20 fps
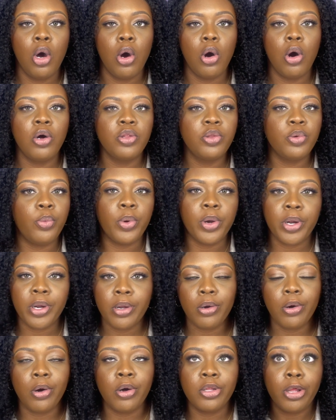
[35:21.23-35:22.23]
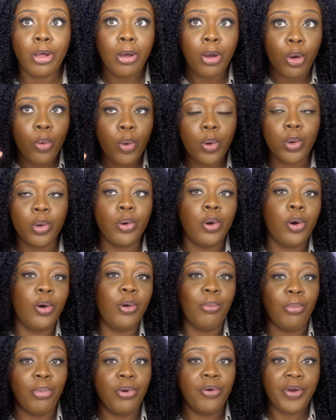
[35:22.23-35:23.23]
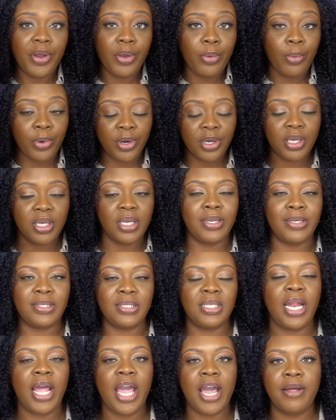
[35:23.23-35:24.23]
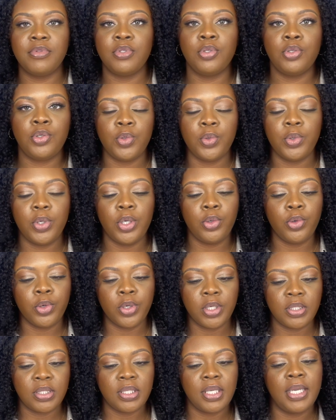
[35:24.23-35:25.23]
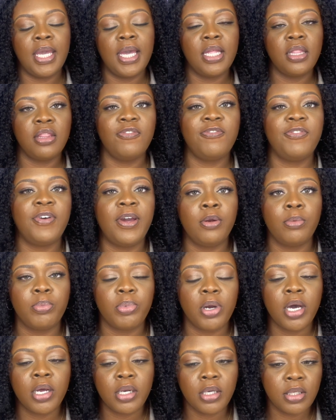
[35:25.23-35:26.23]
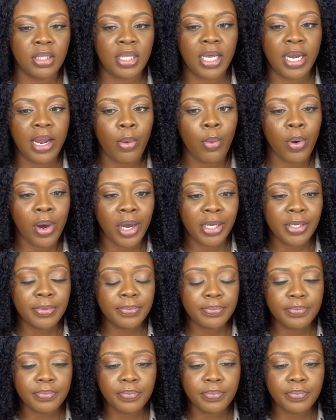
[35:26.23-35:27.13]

all the work, all the quote unquote boring work it is that I have to do in order to get the final product that I want,